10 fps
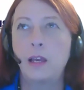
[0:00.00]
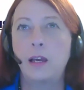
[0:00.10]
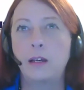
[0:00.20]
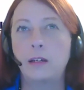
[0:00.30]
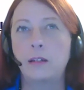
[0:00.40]

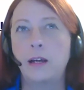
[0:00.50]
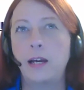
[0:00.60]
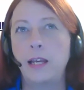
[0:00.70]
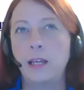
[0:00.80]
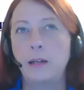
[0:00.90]
Uh,
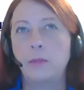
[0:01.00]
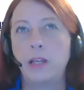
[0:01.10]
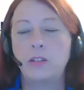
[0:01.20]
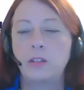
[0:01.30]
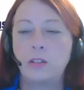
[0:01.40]
I am
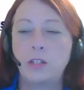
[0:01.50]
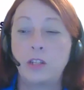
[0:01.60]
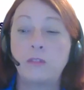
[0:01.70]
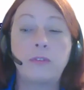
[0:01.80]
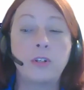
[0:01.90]
licensed
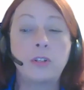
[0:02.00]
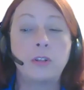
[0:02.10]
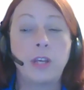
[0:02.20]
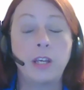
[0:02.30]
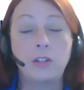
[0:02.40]
at the first
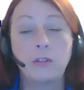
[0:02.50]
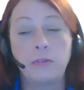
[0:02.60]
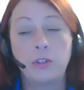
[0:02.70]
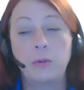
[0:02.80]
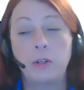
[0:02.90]
location
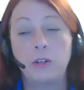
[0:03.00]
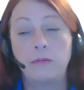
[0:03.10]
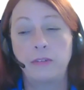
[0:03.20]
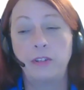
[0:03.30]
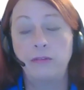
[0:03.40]
for
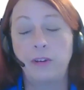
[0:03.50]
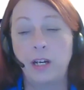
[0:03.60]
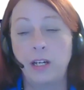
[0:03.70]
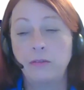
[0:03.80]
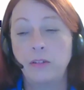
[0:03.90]

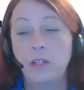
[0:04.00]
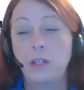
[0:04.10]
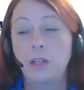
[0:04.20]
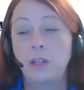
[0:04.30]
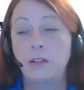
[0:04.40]
255.
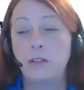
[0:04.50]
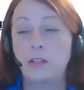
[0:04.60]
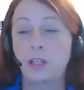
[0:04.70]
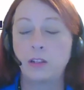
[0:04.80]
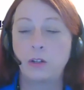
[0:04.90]
The
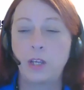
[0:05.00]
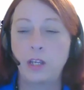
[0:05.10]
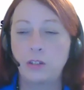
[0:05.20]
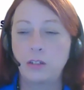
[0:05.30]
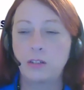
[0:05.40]
second
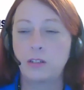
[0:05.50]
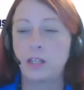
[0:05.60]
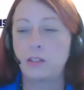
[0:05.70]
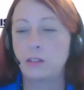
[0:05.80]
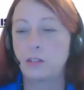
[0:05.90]
location is
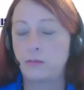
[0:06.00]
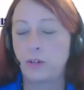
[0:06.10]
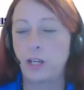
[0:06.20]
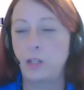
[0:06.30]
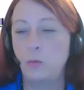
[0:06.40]
licensed
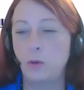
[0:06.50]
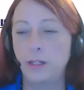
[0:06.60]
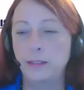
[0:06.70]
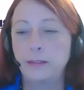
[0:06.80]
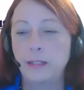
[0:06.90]
for
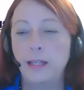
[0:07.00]
81.